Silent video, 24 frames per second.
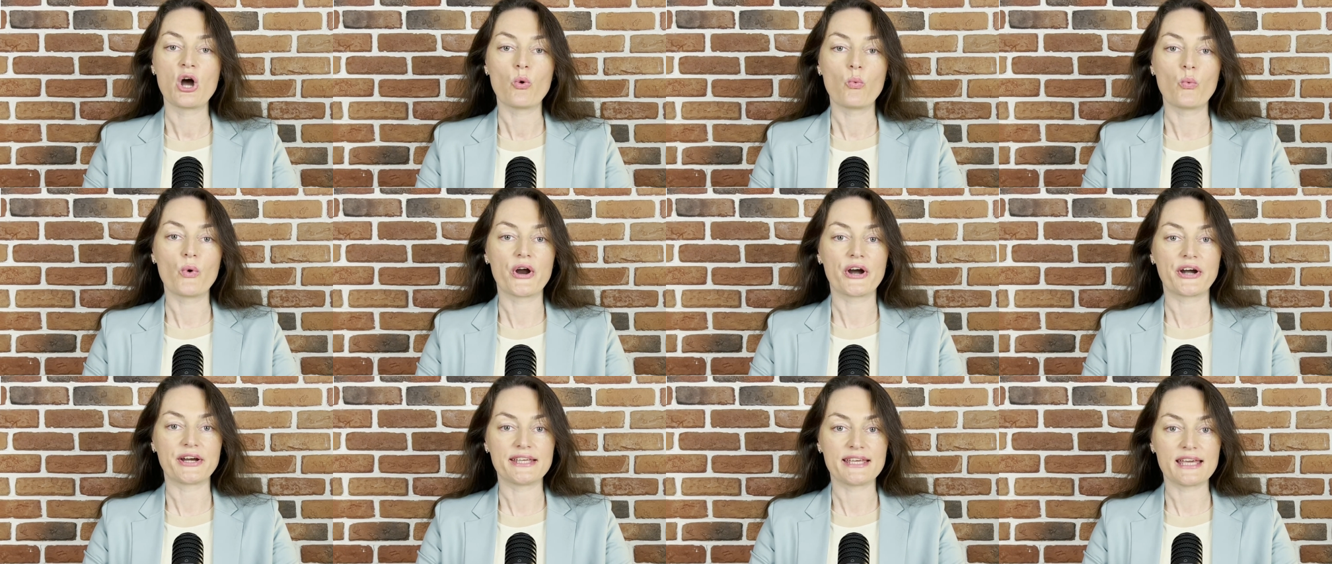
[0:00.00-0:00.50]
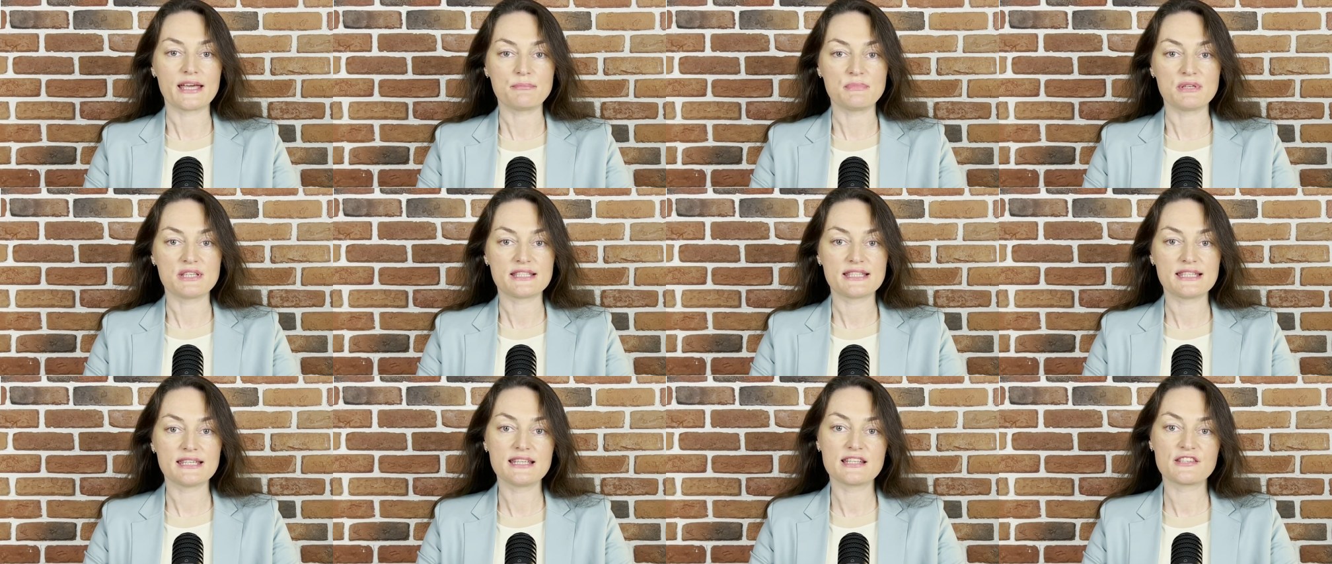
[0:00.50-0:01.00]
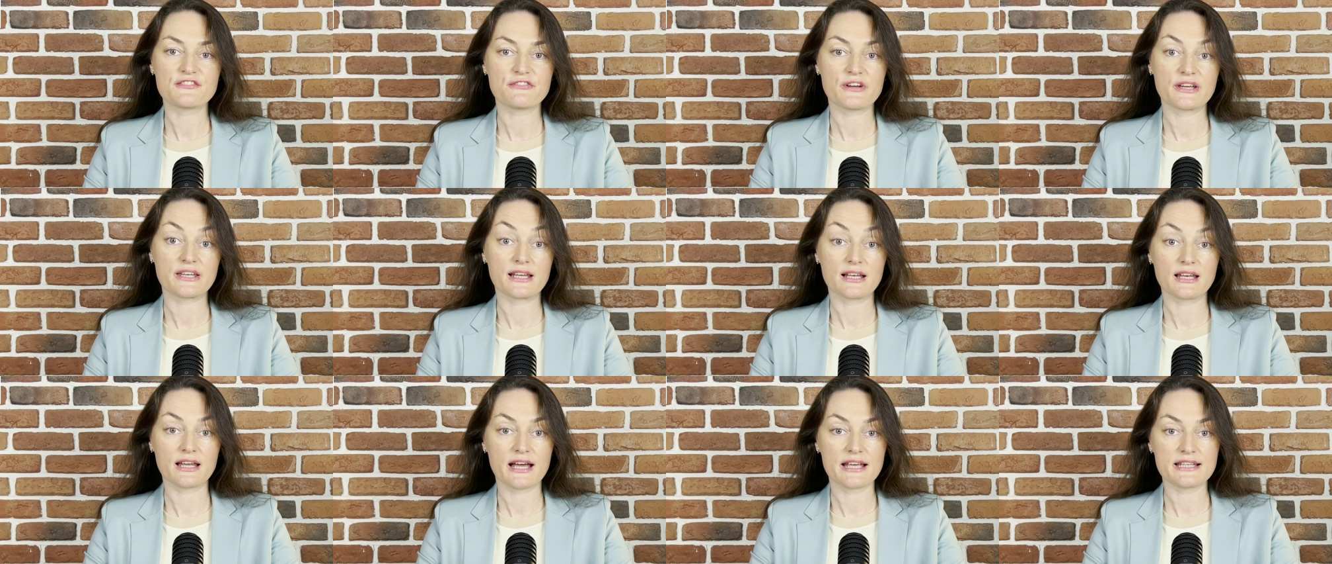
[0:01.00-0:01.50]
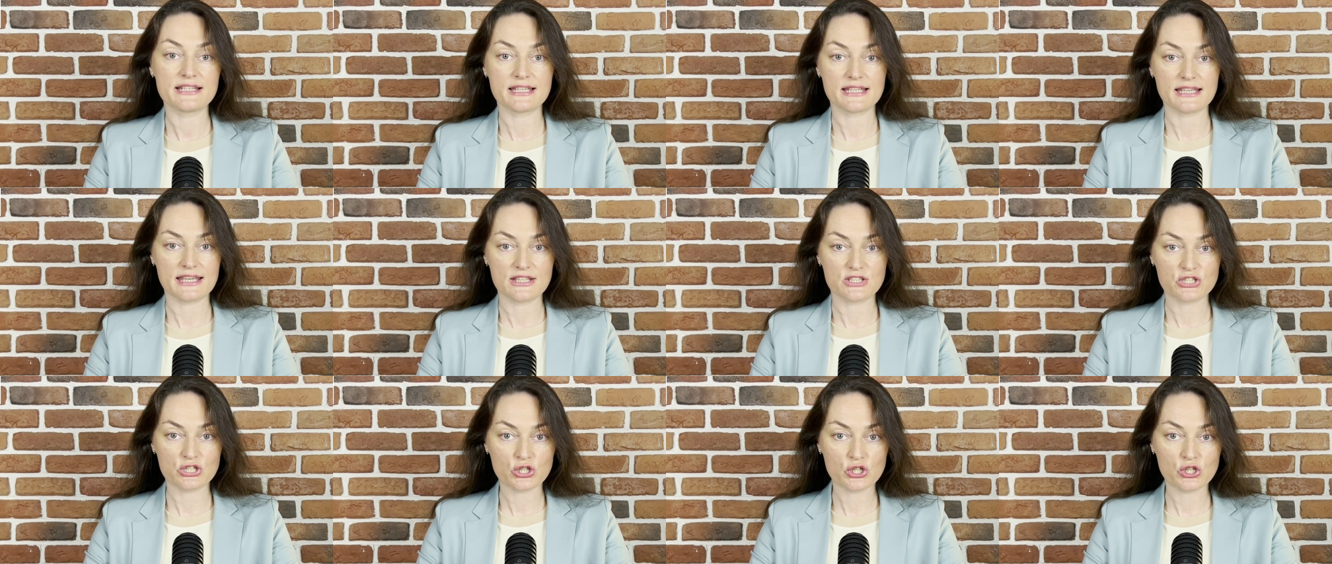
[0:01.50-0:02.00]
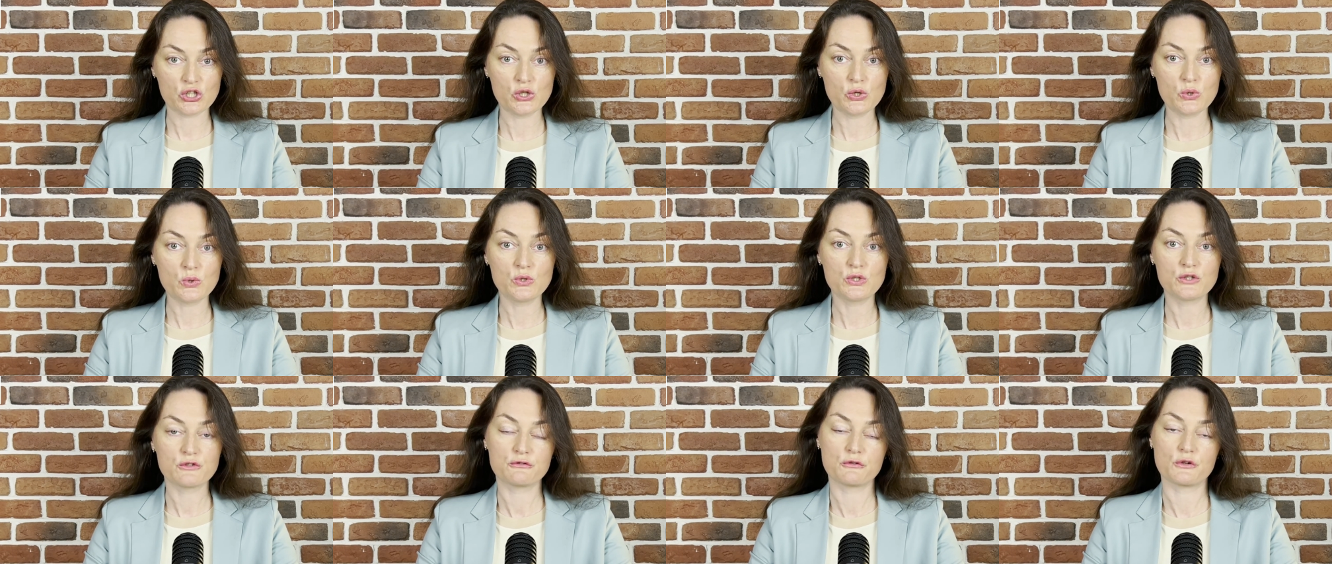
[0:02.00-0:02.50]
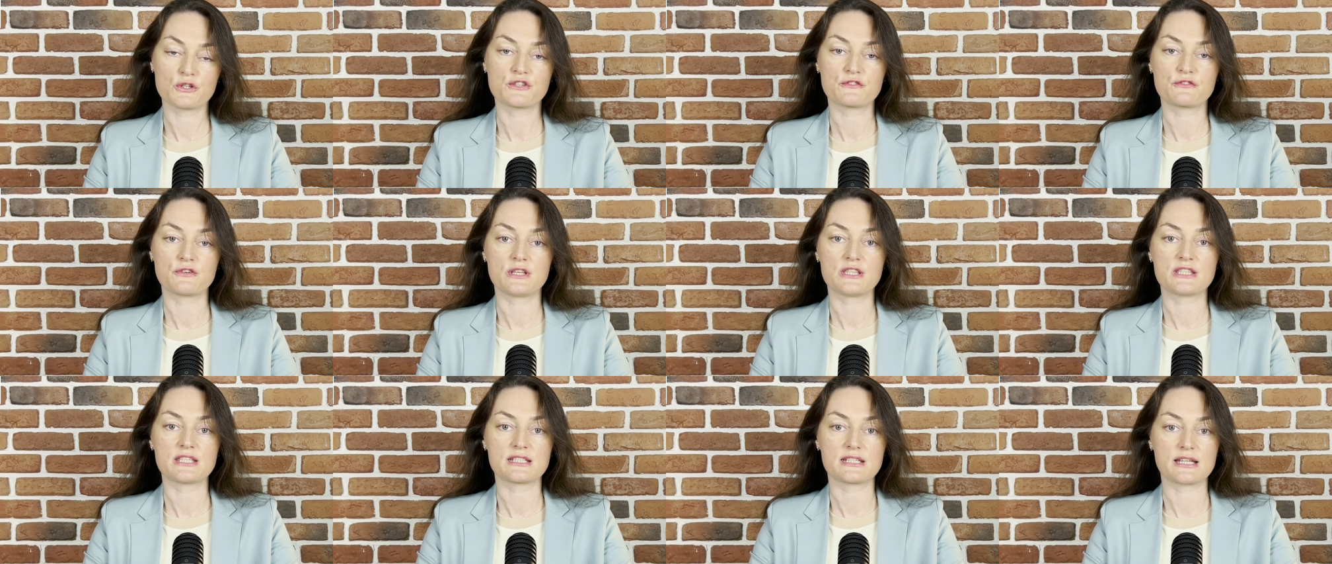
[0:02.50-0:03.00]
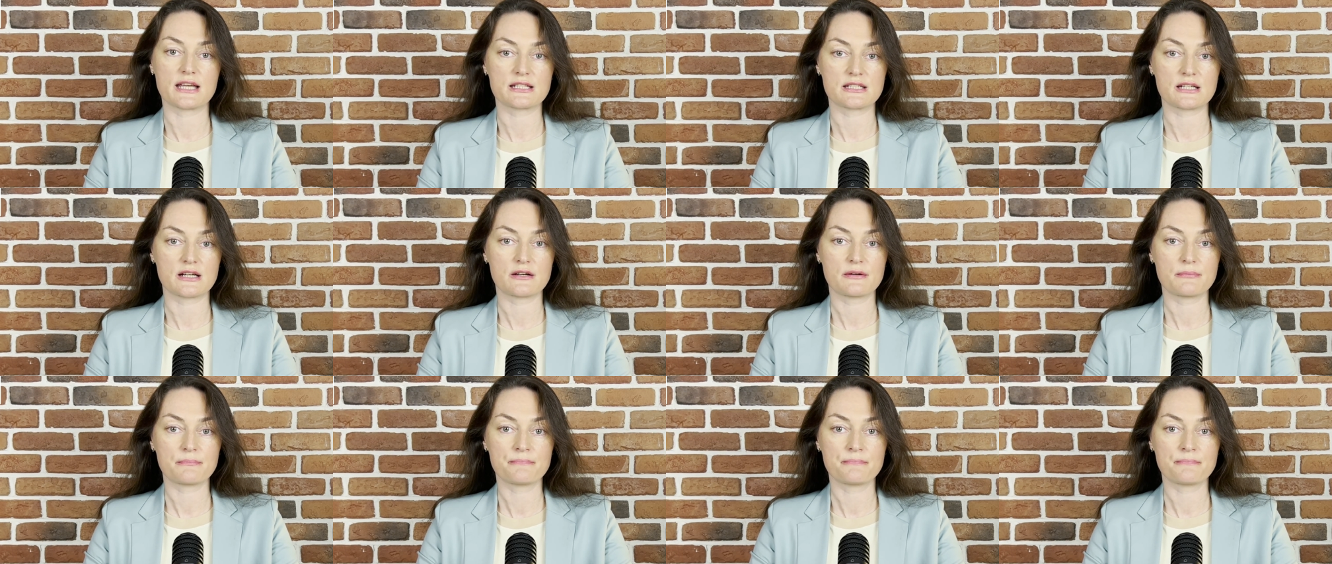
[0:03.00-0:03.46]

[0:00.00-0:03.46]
where EIBC is finalizing its huge phosphates tender.